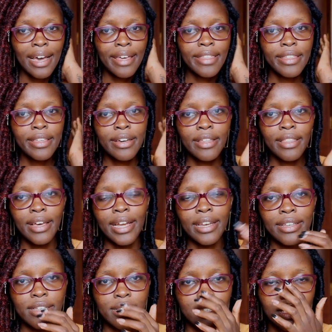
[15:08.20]
think that
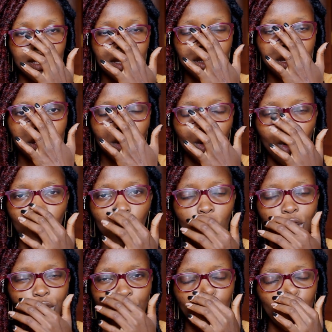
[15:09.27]
is
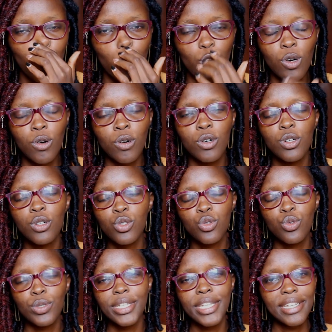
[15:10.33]
all for
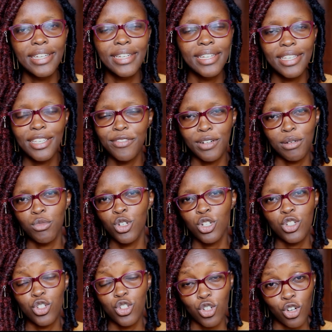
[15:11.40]
today, if I'm
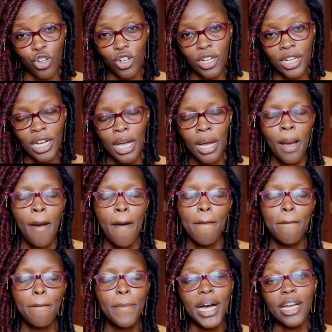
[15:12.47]
not wrong.
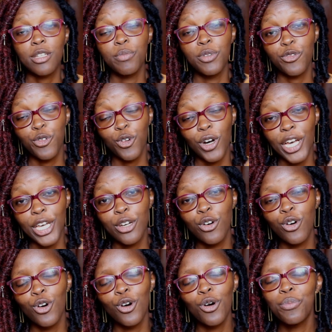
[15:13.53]
But before I
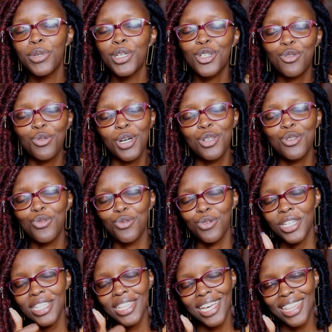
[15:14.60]
go, be sure to
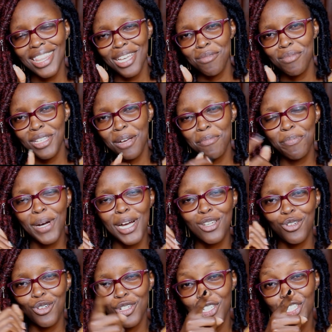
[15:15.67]
hit that thumbs up
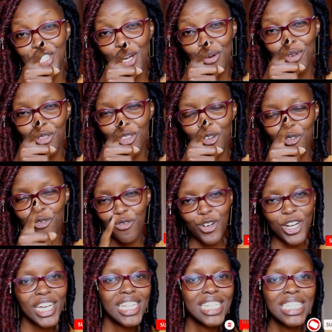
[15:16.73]
button, share with your
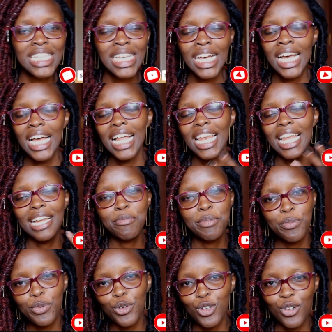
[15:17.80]
friends, let
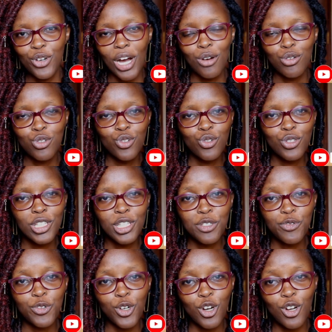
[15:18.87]
people know how to do these
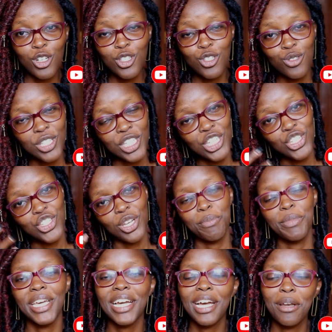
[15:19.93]
faux locks using
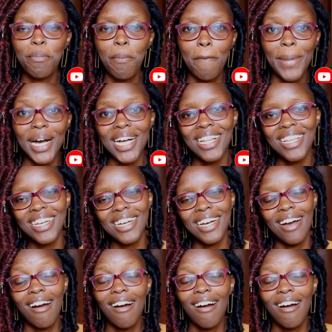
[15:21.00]
Jamaican Bulk.